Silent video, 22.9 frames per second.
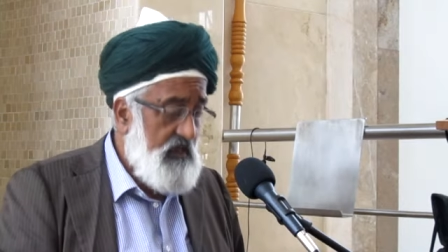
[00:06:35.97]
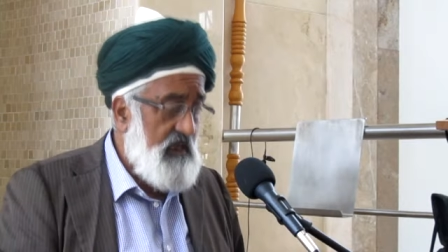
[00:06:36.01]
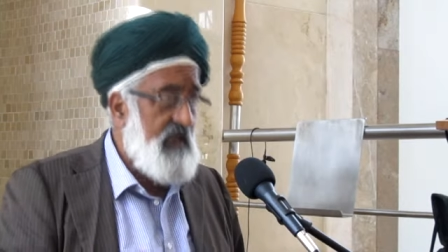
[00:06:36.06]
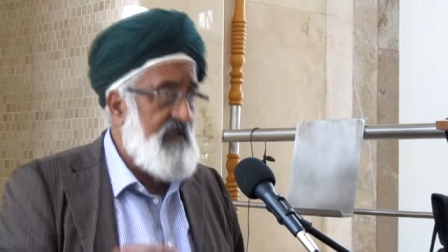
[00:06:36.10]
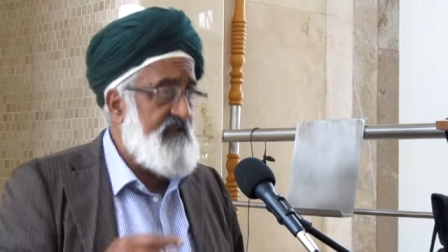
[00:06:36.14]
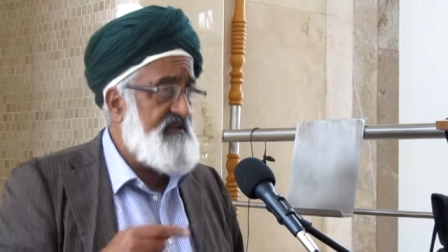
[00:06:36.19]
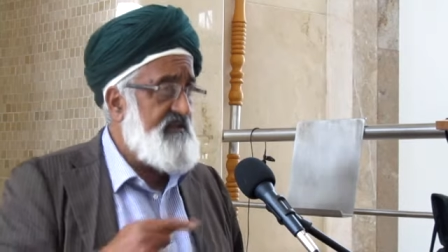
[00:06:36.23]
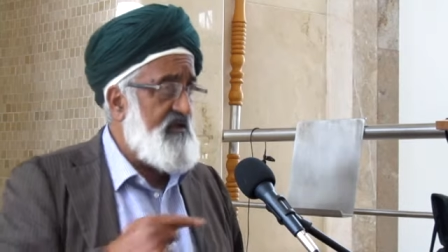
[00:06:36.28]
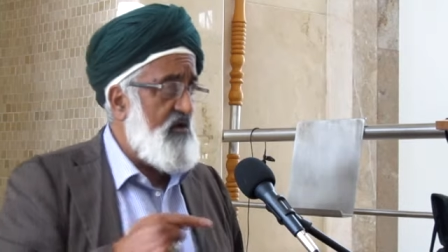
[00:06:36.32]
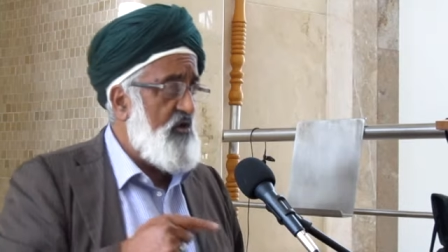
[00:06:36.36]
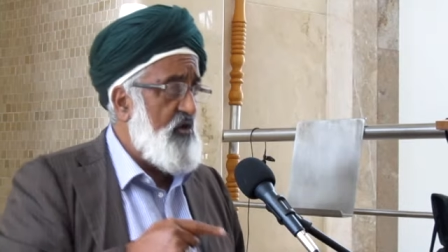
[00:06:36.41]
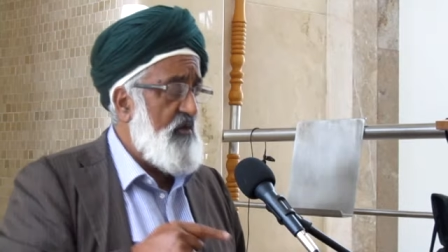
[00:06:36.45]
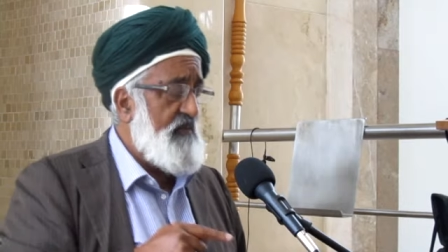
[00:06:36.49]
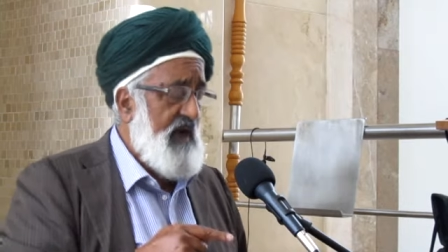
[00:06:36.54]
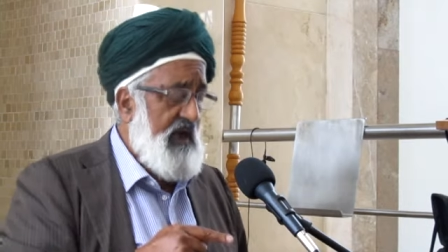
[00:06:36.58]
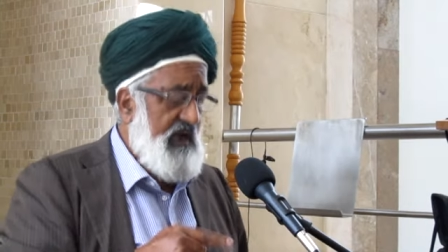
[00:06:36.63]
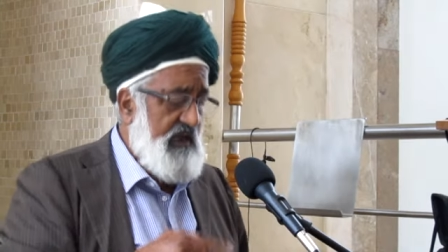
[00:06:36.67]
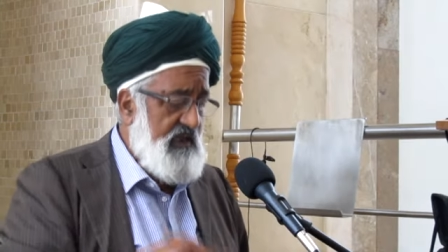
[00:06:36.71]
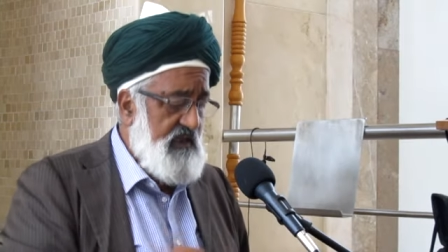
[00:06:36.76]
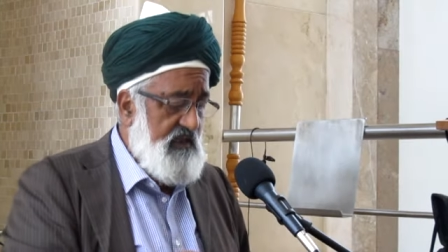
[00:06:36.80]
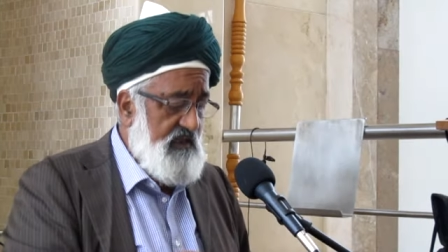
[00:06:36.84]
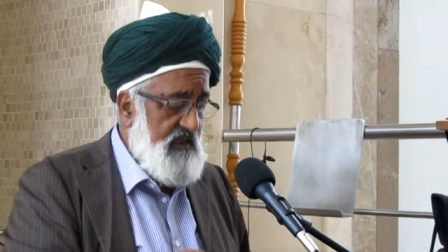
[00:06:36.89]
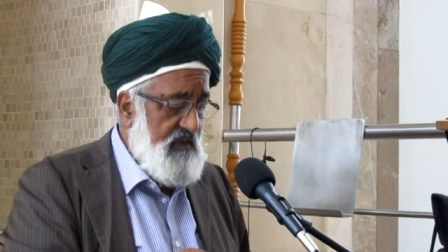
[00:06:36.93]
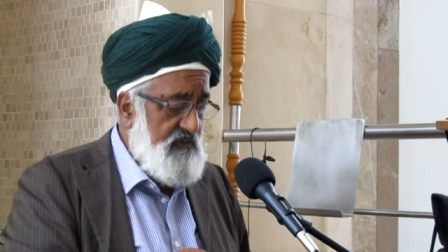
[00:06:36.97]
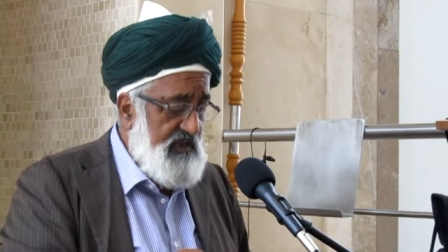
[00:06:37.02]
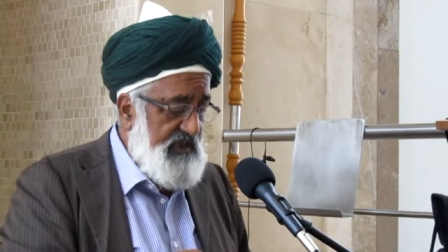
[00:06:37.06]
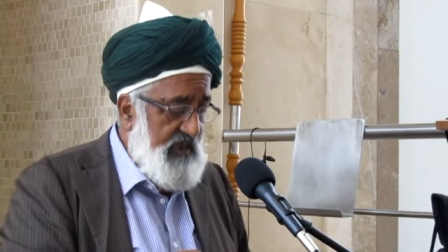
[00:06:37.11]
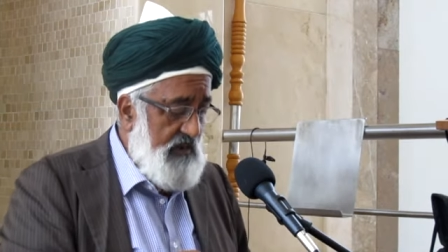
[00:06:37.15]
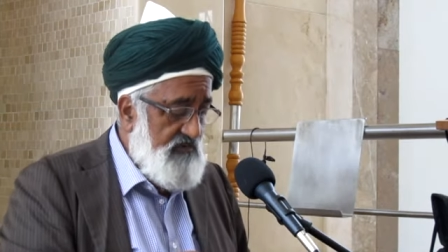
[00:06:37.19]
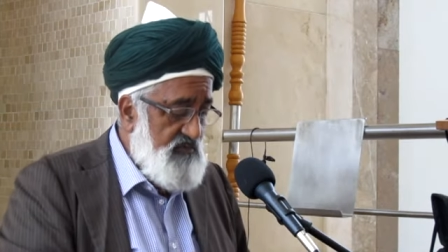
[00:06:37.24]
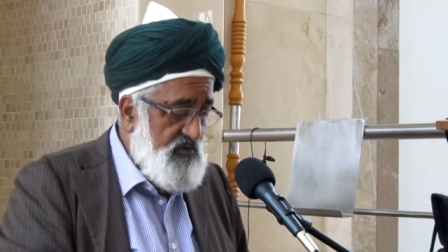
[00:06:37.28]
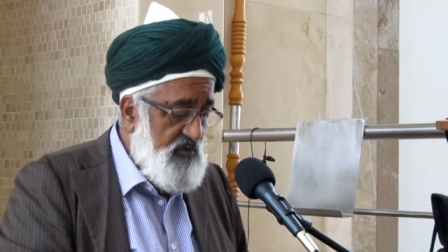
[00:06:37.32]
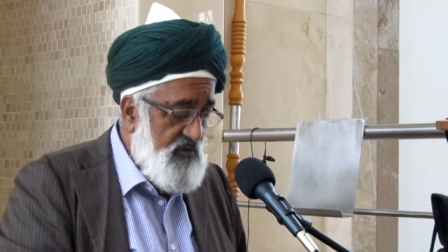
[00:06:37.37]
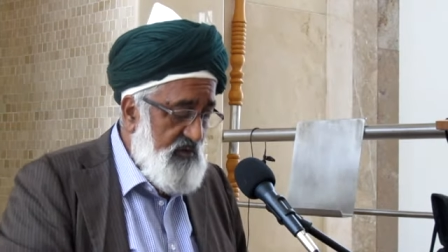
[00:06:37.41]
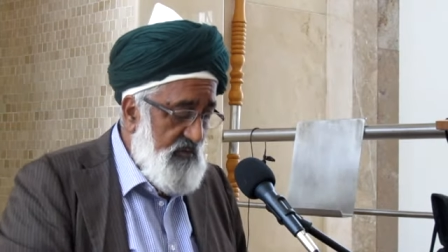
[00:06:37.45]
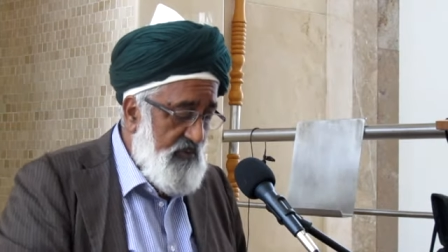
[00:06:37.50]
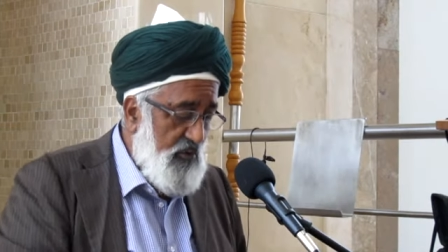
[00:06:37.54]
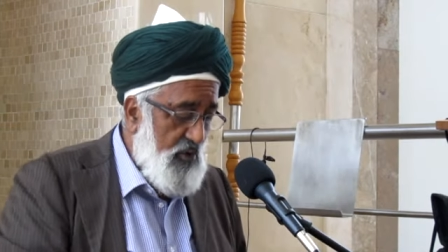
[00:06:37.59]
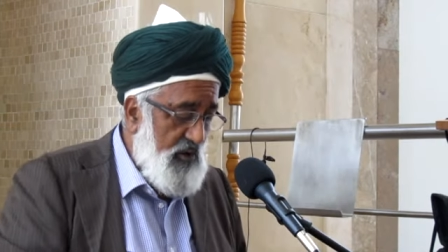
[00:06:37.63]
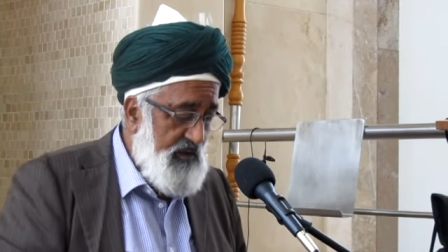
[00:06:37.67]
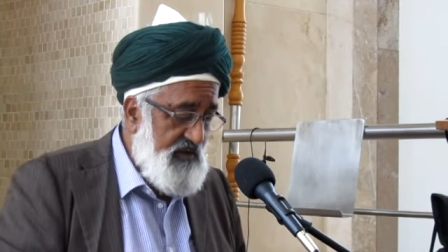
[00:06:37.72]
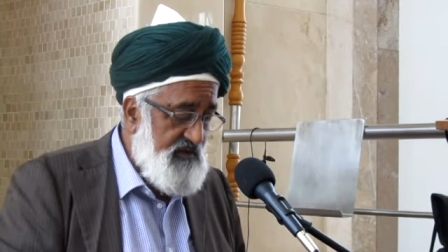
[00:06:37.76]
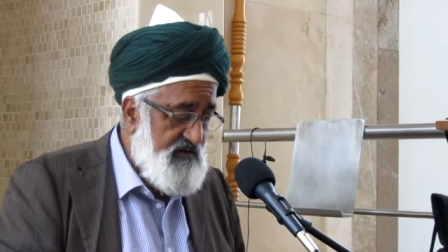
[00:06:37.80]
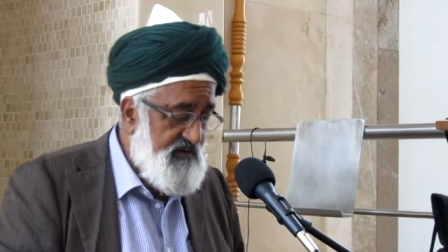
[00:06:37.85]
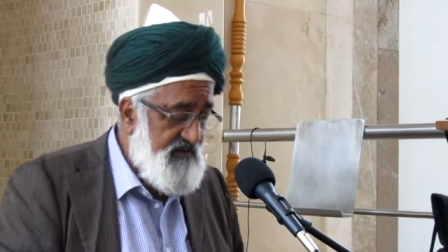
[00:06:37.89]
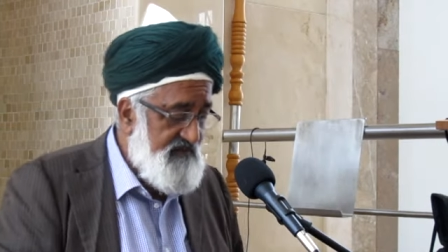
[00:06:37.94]
And so am I. Let me come to the
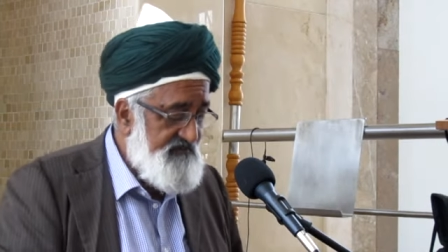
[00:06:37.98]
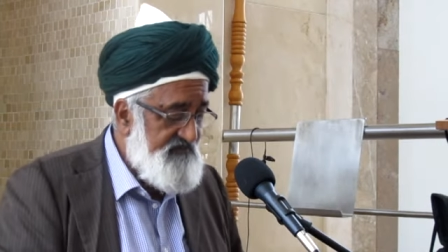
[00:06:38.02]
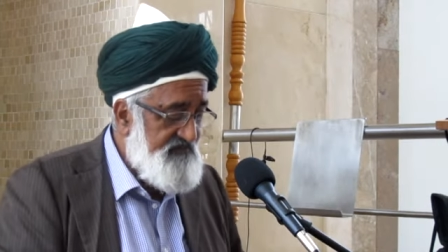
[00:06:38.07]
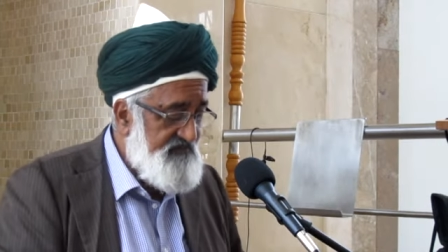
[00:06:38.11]
point.